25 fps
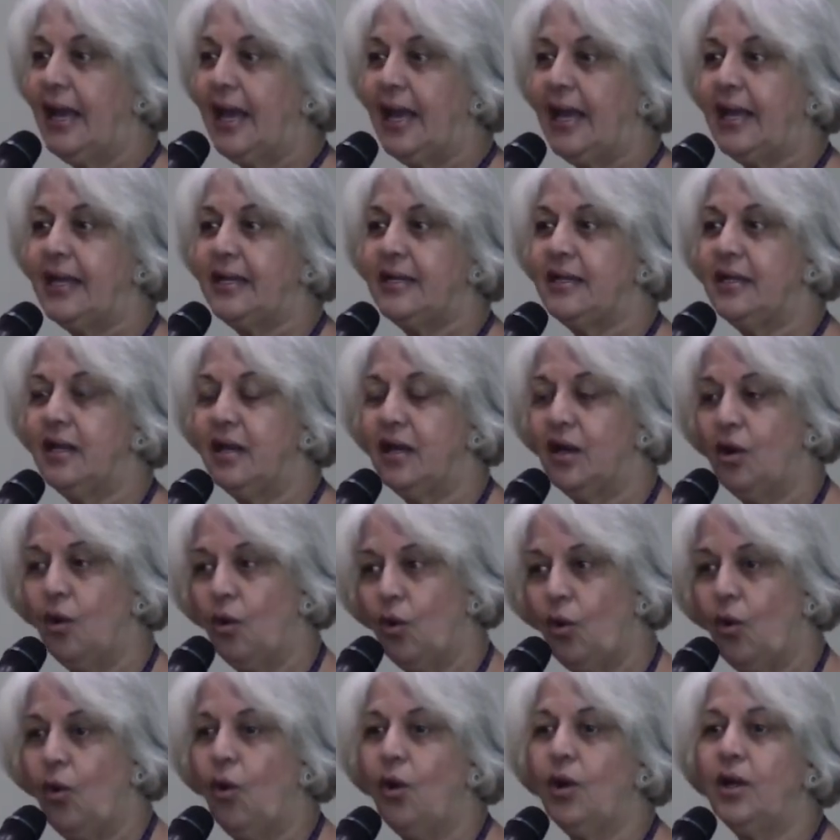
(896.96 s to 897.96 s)
and
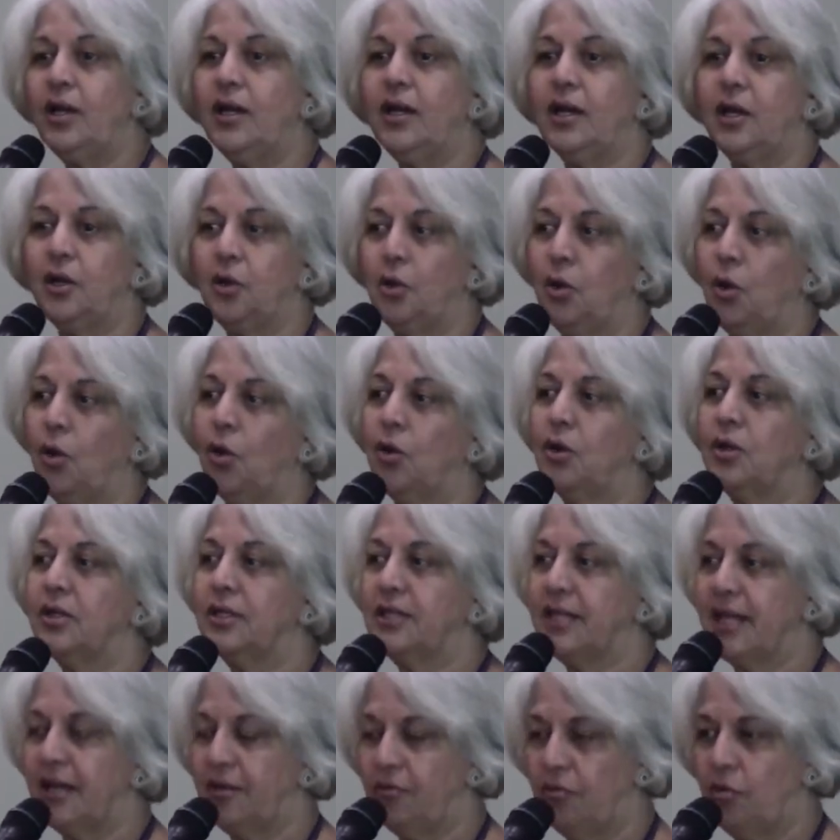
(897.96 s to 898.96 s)
all
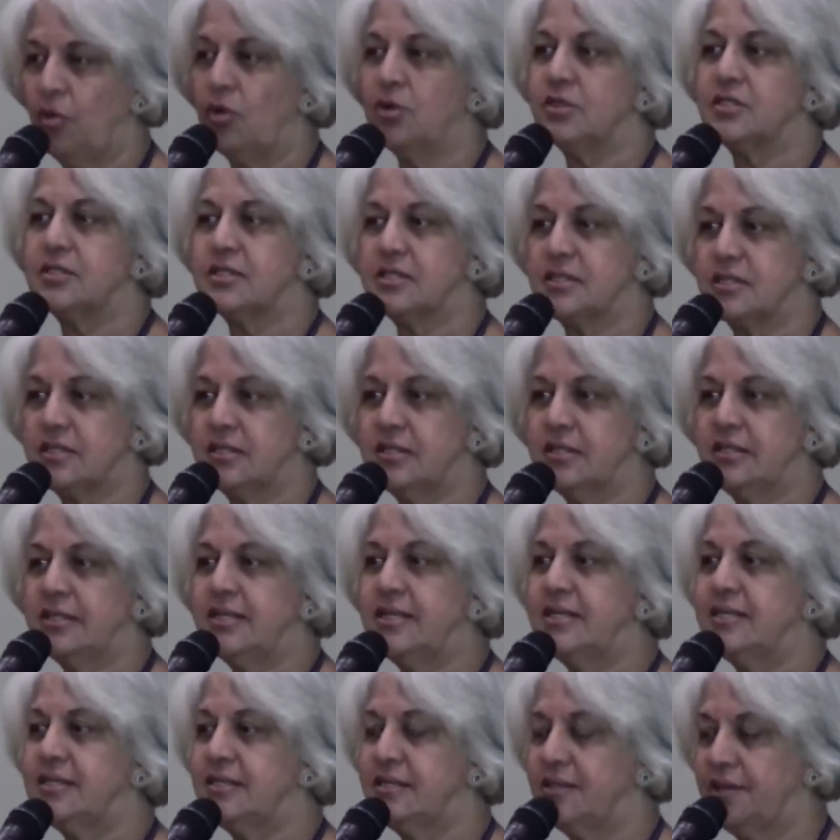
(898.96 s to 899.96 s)
along there was
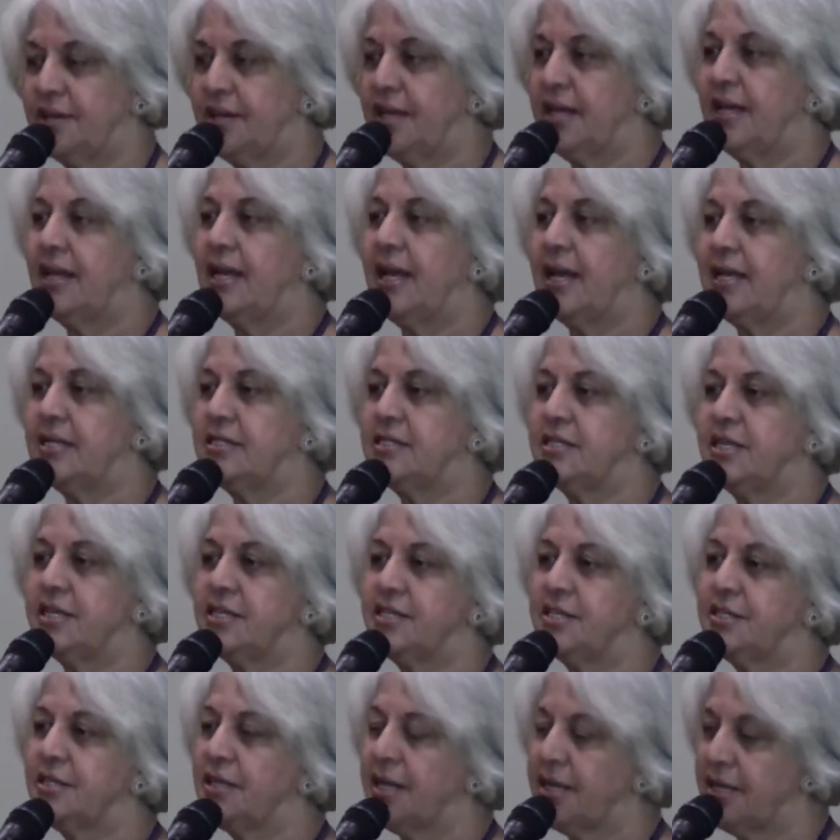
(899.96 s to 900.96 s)
this
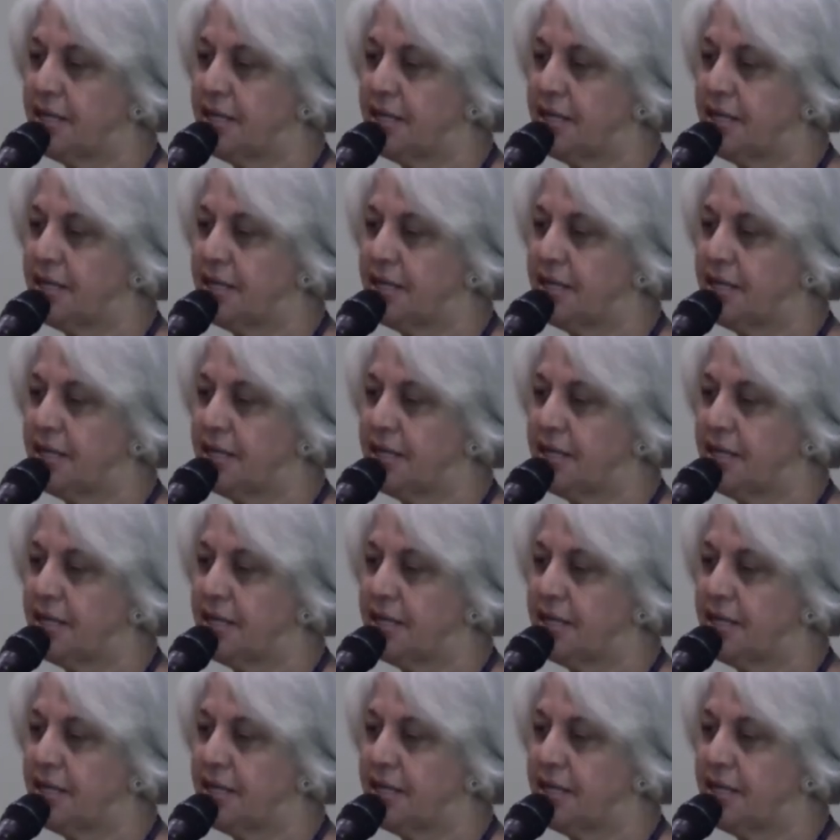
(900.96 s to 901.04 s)
realization